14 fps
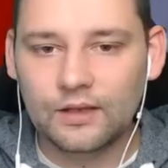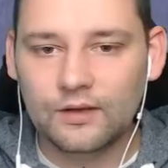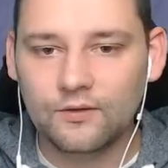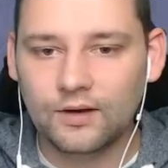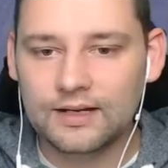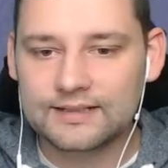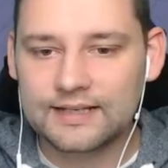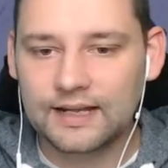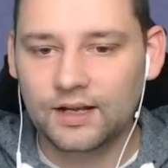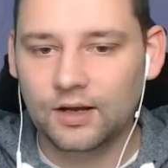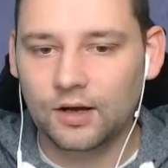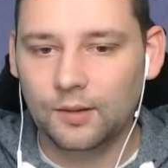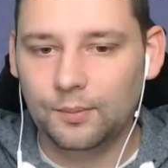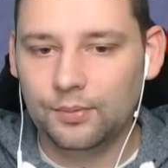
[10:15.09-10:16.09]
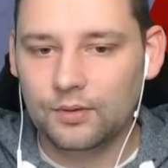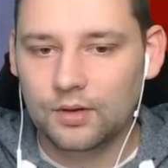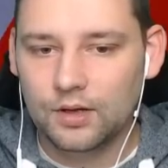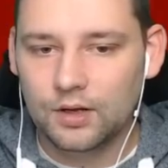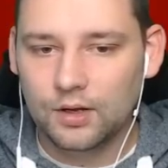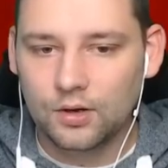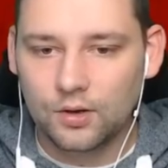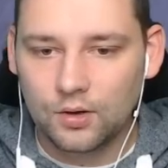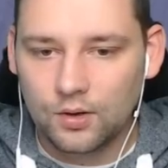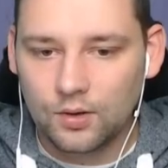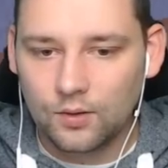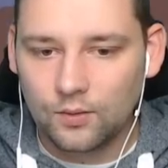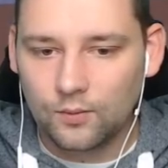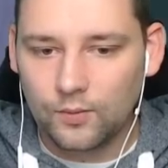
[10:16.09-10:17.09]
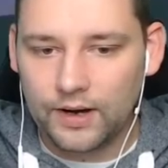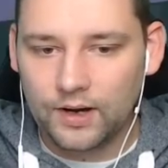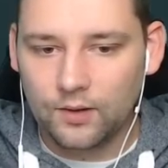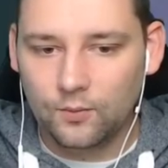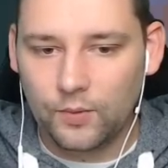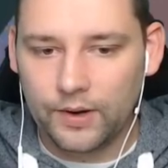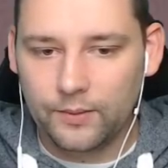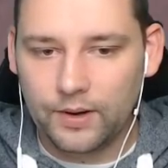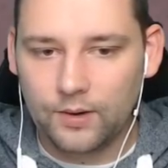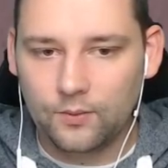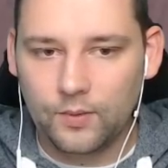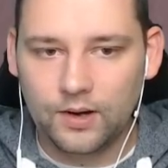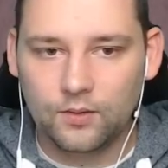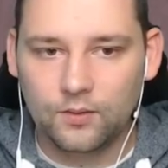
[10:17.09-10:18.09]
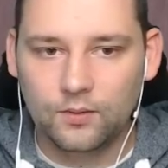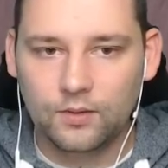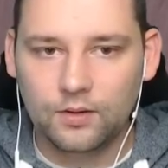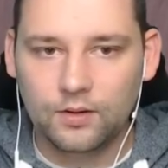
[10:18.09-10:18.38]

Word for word: Right, let's get it up. Wow, wow, wow, wow.